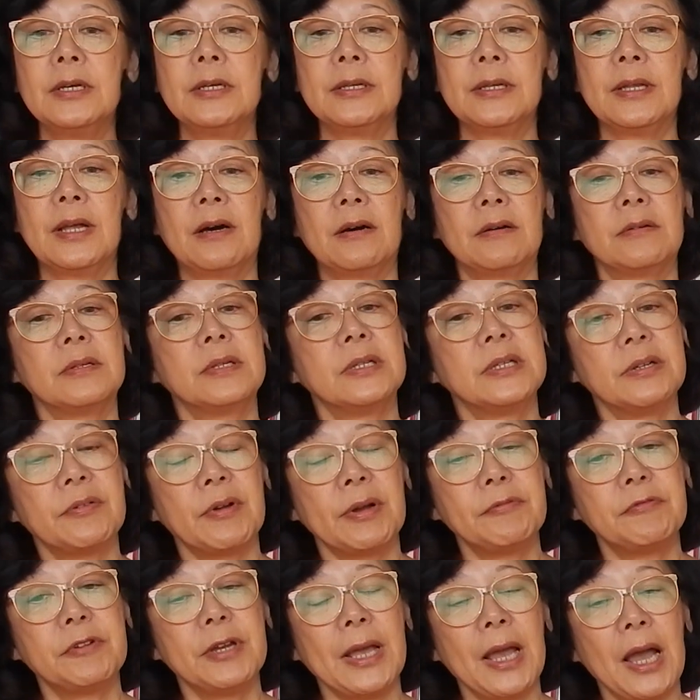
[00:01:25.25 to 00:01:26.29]
Now,
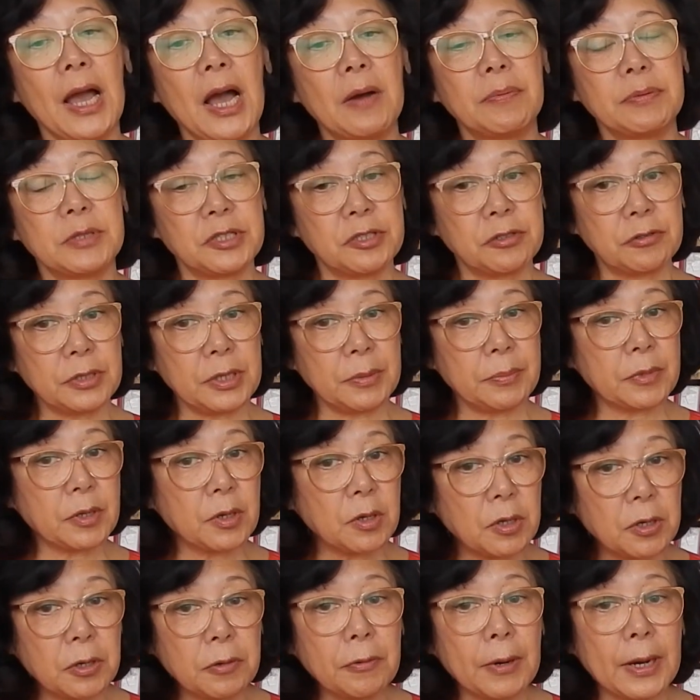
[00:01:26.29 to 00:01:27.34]
when we have sodium
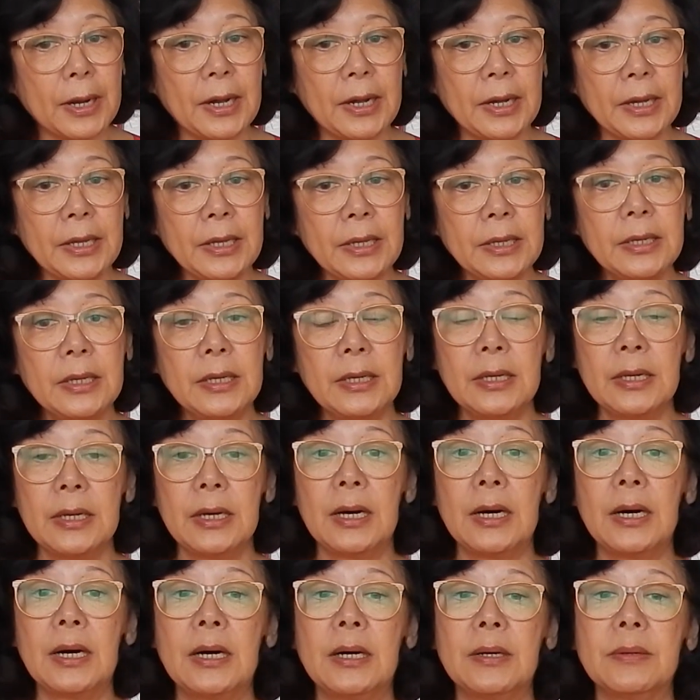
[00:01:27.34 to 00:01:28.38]
chloride,
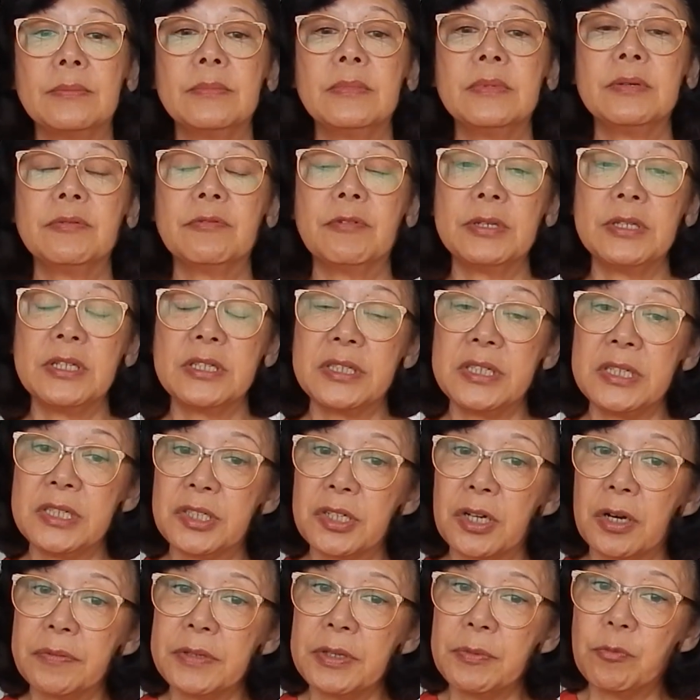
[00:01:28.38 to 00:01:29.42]
when it's
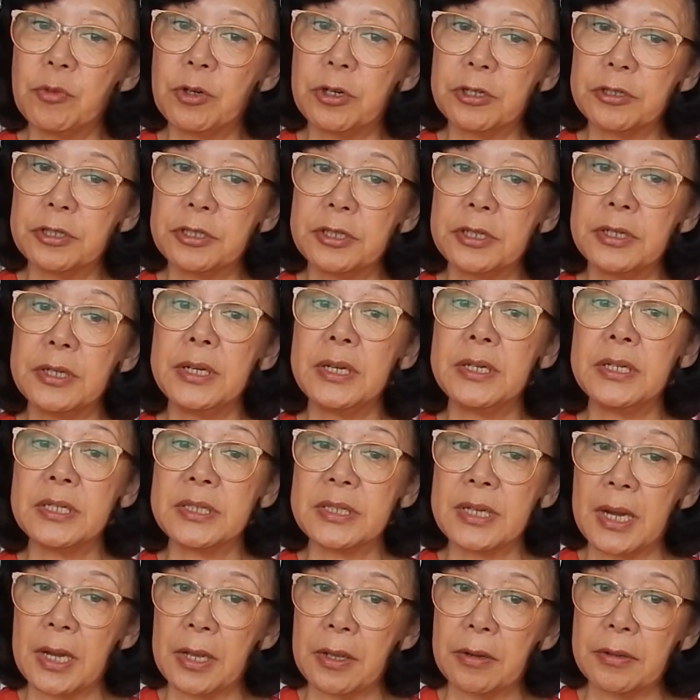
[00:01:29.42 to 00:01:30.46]
dissolved in water, it is
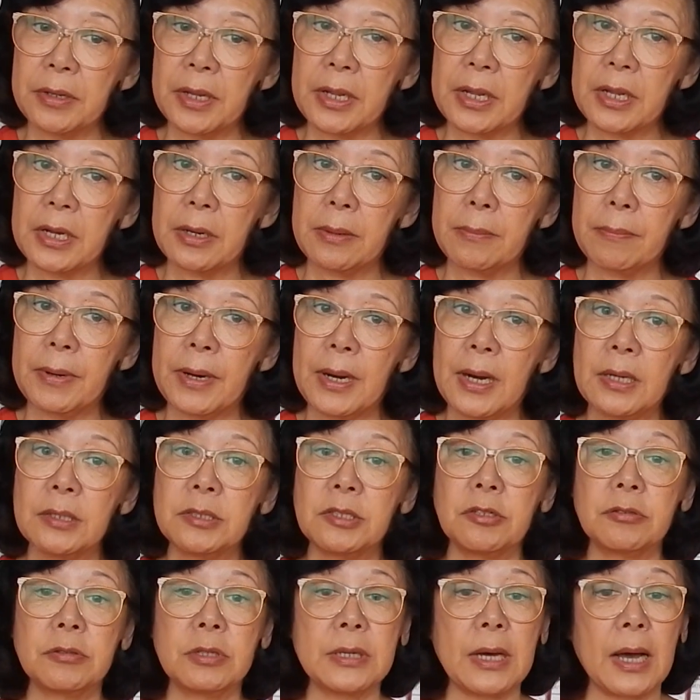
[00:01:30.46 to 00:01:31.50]
ionic compound,
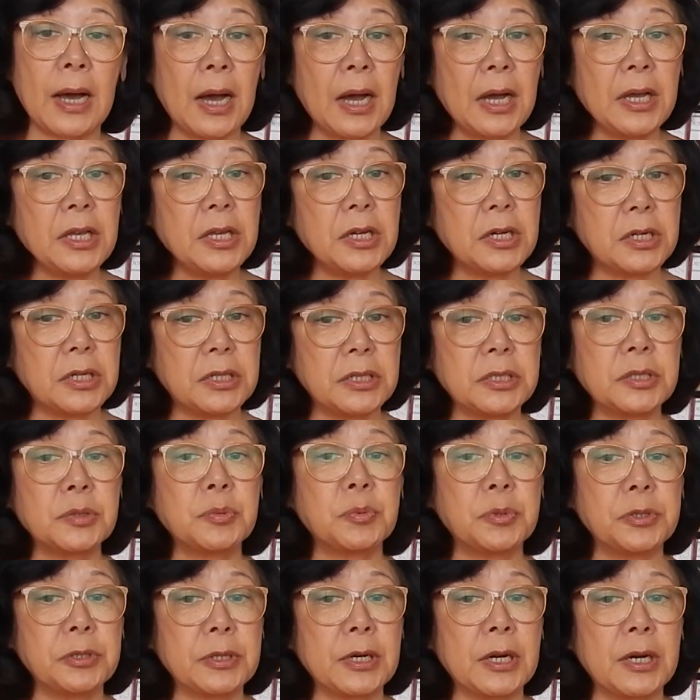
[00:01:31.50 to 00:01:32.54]
so the ions
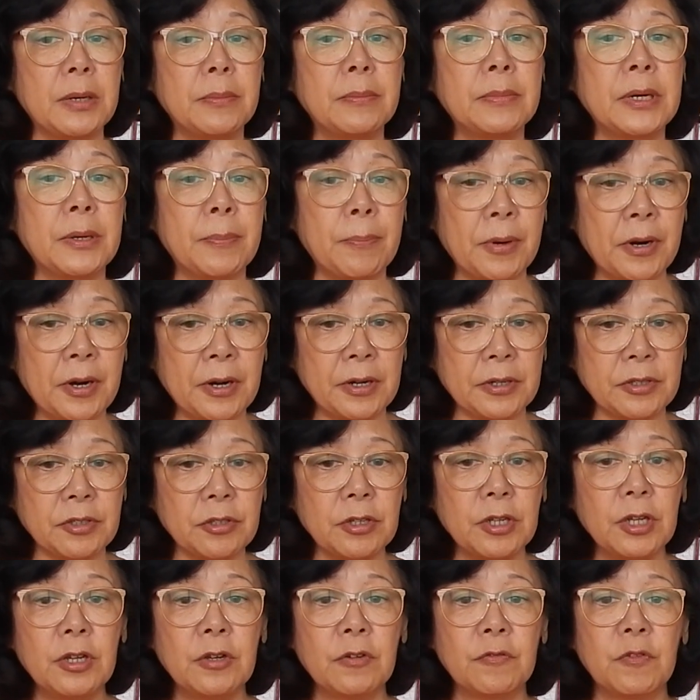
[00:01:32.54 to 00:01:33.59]
will come apart,
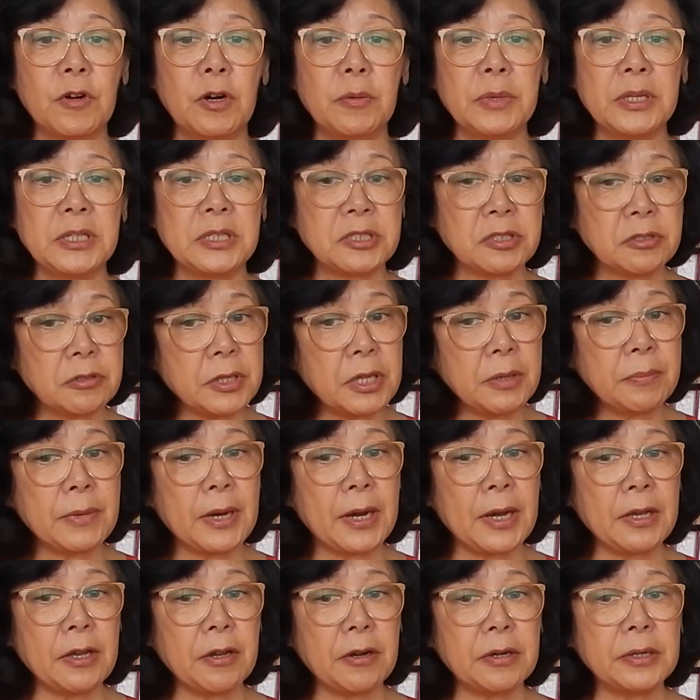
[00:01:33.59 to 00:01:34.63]
forming sodium
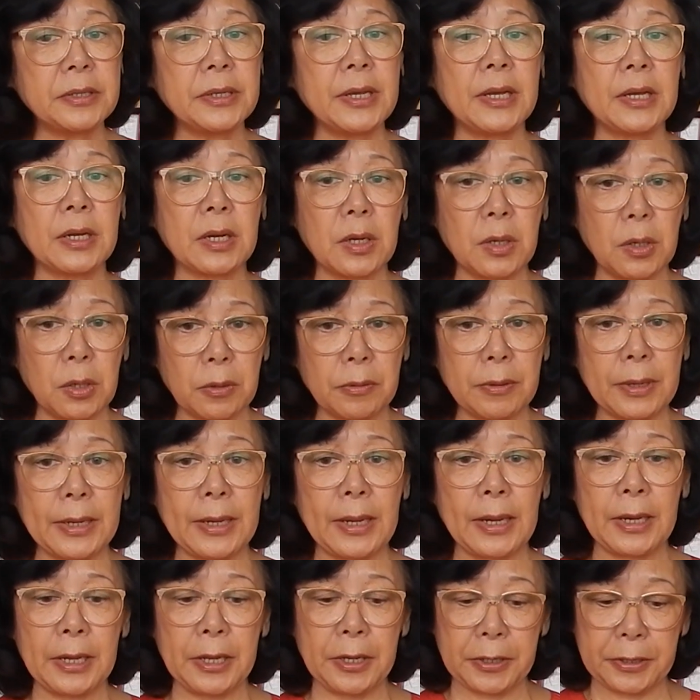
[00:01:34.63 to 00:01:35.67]
ion and chloride
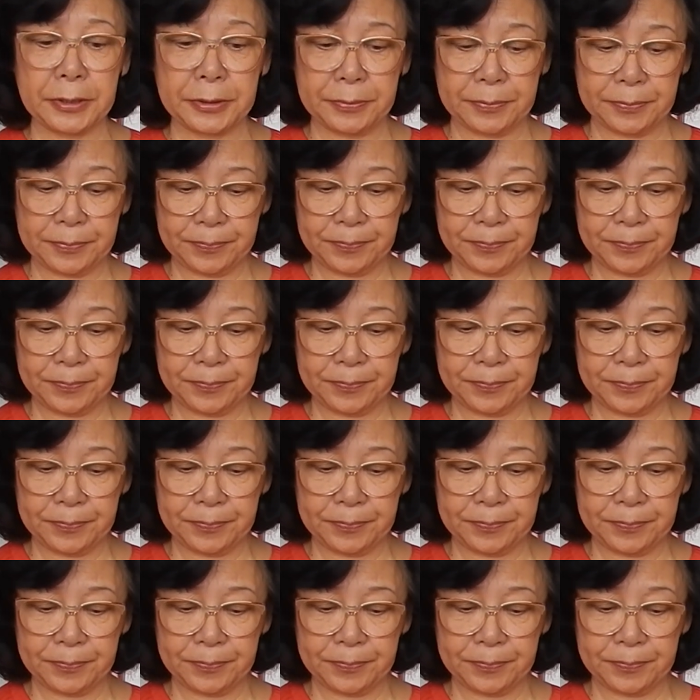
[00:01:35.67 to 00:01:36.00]
ion.